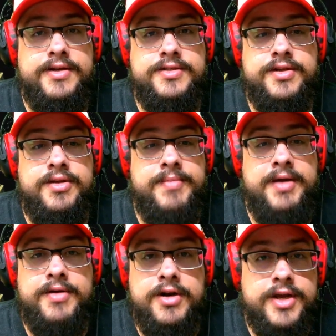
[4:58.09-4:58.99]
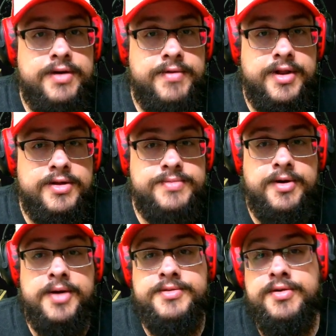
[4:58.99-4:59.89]
So you may want to look into one of those
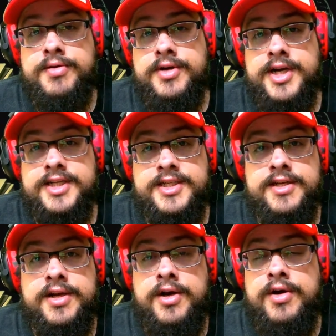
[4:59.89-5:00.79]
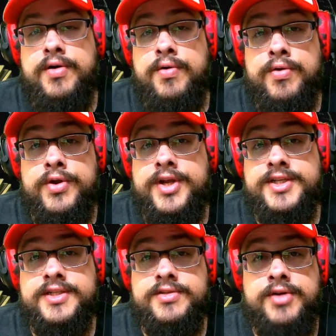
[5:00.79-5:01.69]
programs to organize it, or you can
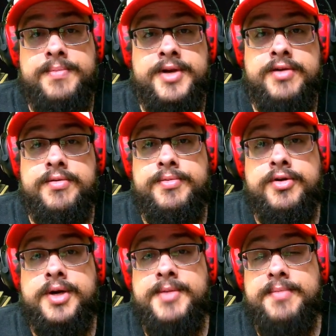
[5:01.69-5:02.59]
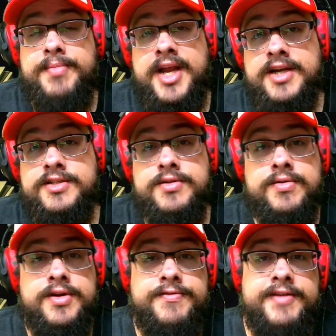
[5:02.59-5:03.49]
just drop it into a program like Plex or
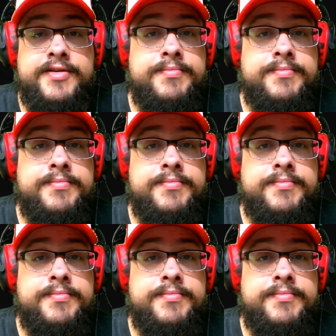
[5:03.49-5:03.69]
your favorite